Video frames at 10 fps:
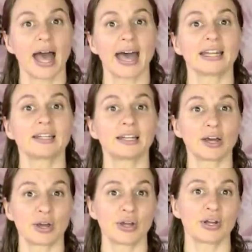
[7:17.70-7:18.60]
and
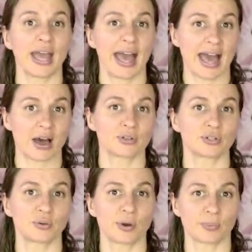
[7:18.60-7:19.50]
learn how
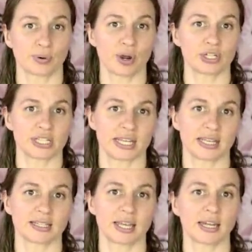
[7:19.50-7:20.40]
to approach
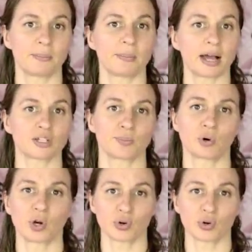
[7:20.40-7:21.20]
things in a much more